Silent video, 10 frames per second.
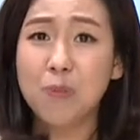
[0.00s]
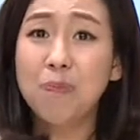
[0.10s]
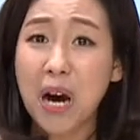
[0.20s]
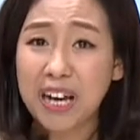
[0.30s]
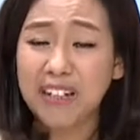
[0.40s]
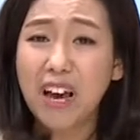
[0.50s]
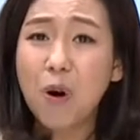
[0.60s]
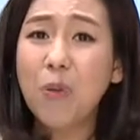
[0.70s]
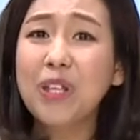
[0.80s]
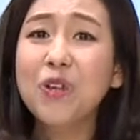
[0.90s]
But
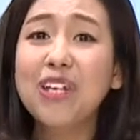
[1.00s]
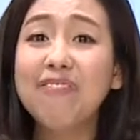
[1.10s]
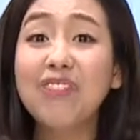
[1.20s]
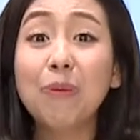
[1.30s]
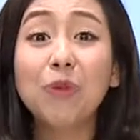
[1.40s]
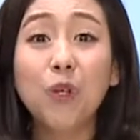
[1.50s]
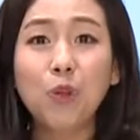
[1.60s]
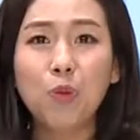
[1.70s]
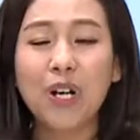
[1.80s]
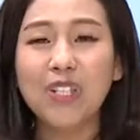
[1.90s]
when you give them good
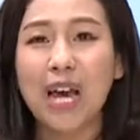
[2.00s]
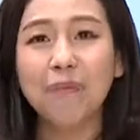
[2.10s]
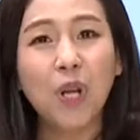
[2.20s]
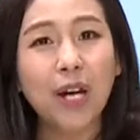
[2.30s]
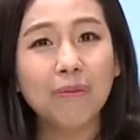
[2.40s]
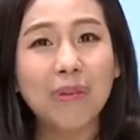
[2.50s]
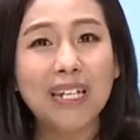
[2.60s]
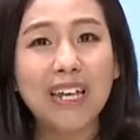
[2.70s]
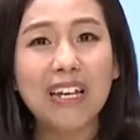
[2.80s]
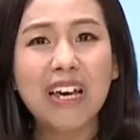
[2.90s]
words, I'm not
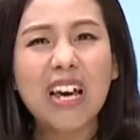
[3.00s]
meaning